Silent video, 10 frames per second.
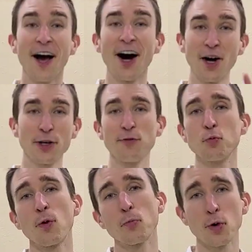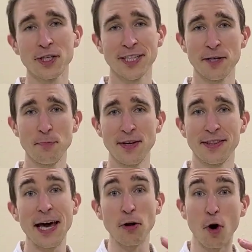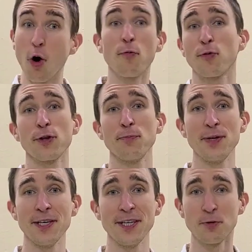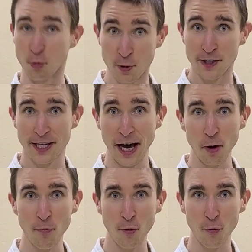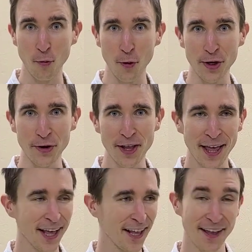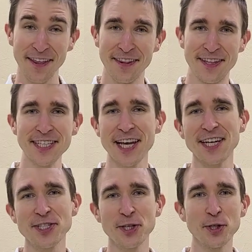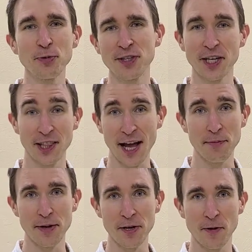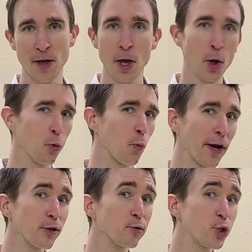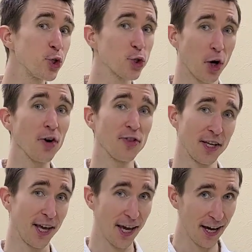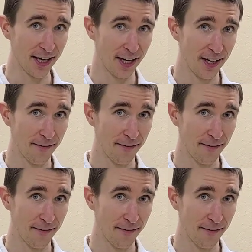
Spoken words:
I'll give you one more tidbit that'll hopefully be really helpful for you. This has to do with the alignment, where you start the kick.